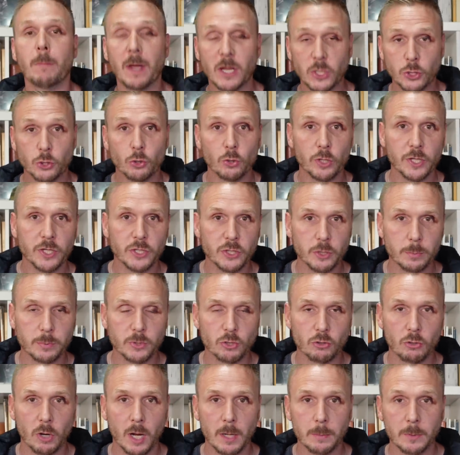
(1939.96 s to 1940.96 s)
Make sure you
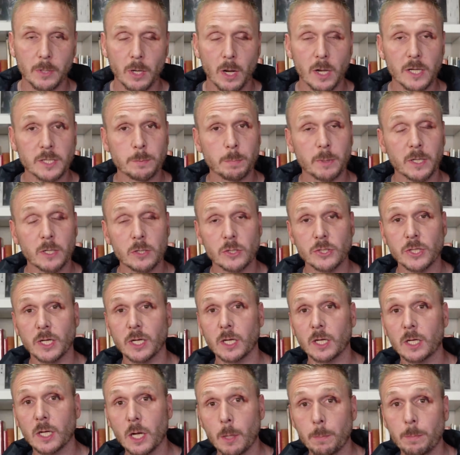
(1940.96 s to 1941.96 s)
subscribe, guys, because in
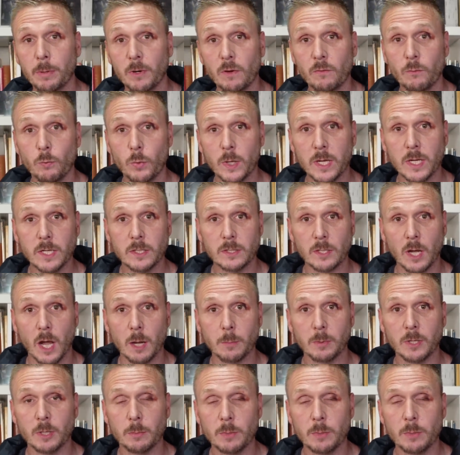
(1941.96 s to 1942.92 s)
a couple of weeks, I'm going